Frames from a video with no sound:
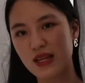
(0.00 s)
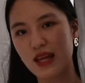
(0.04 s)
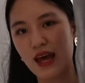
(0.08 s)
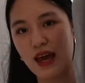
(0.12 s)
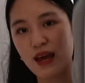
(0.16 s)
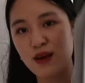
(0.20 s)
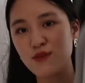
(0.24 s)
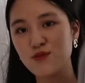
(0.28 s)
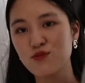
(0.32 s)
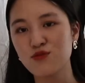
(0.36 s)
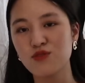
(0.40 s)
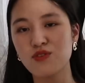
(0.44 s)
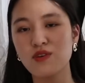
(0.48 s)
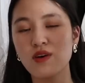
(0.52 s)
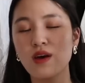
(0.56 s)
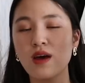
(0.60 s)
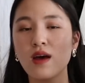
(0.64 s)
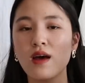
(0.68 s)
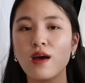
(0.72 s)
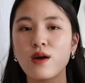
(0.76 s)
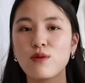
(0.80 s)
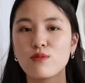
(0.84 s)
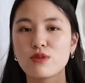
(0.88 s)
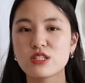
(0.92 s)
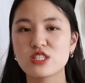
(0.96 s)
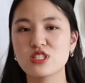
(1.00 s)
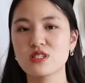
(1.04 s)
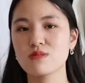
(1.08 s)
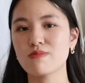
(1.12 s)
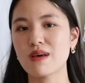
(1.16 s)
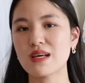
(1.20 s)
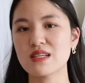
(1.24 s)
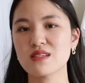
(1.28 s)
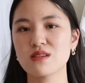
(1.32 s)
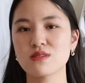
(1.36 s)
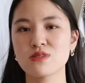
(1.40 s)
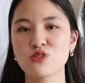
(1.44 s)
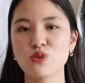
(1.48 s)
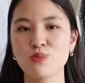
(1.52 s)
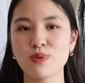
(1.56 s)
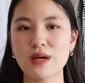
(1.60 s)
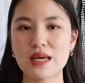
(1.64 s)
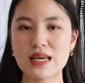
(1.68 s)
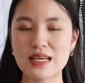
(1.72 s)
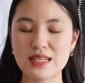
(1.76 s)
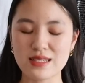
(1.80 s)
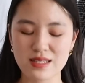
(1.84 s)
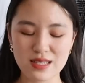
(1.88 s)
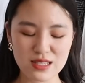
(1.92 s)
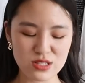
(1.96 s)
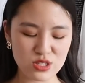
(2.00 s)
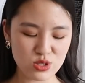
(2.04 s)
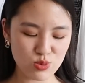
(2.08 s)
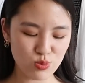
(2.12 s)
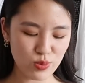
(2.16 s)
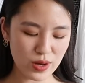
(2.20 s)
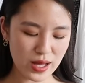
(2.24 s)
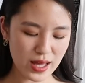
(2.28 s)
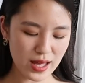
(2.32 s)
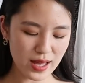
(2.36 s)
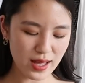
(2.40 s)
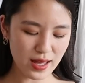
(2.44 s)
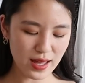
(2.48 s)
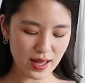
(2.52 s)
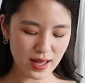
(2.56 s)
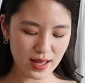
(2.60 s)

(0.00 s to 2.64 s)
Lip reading: in length, which just makes it super easy to wear.